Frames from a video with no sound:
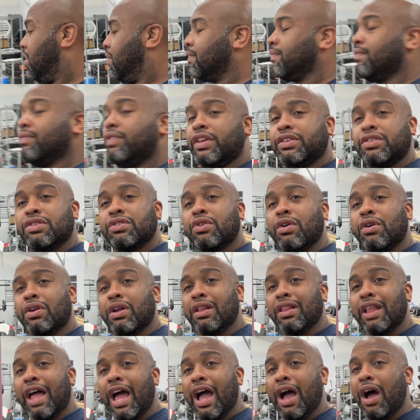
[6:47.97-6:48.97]
This is going to
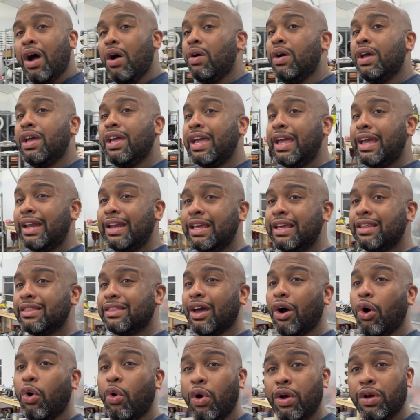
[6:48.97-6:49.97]
allow any of
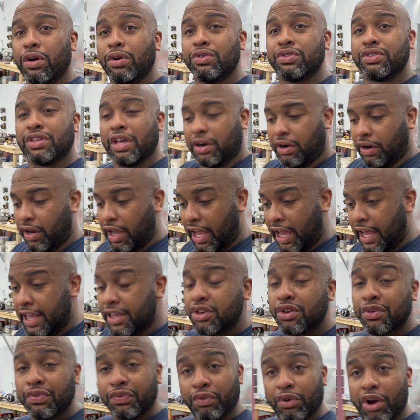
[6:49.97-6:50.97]
the oils that are in
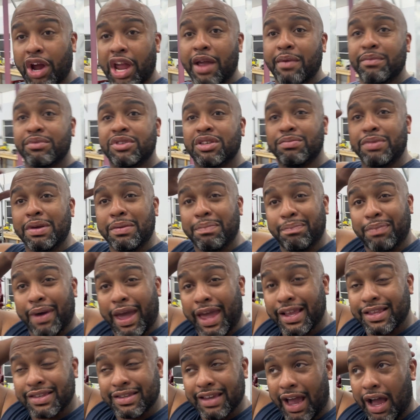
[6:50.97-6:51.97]
your frame to be
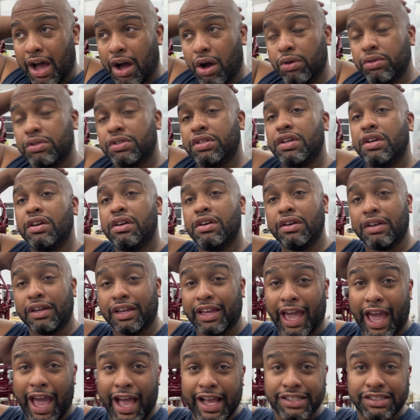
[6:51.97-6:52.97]
baked out,
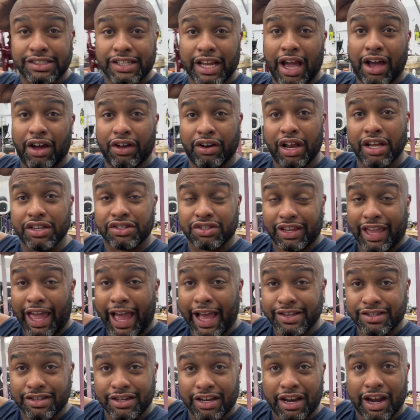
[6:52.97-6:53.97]
gassed out. That's
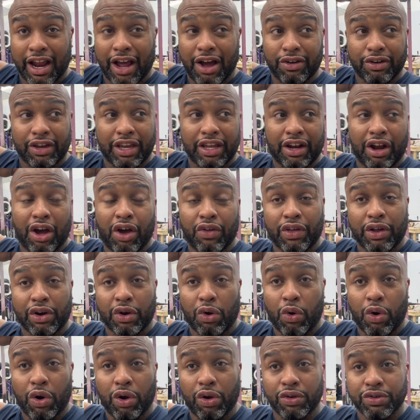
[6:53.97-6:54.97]
gassing it out, getting all that
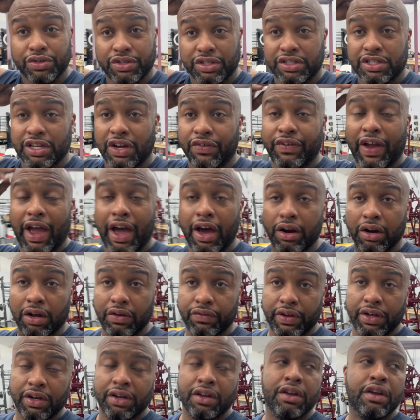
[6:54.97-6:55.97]
oils and stuff out
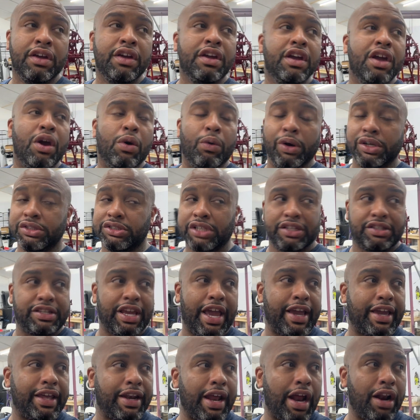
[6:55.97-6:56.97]
of it. Once they
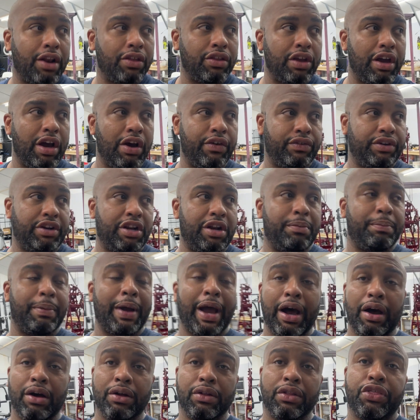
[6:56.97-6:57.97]
take it out of the oven in
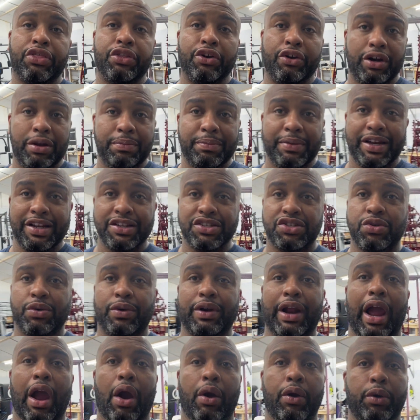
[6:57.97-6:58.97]
about 30 minutes to an
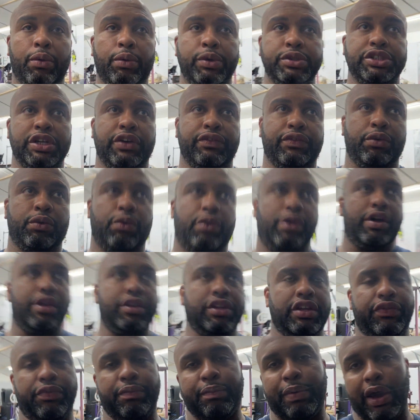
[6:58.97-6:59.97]
hour, whichever one,
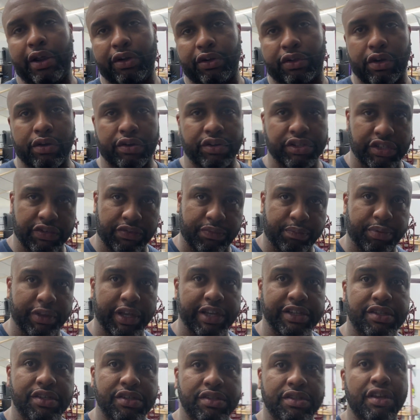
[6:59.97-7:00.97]
different powder coaters, different
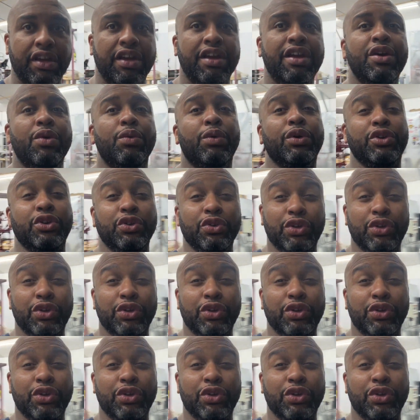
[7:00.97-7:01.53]
places will do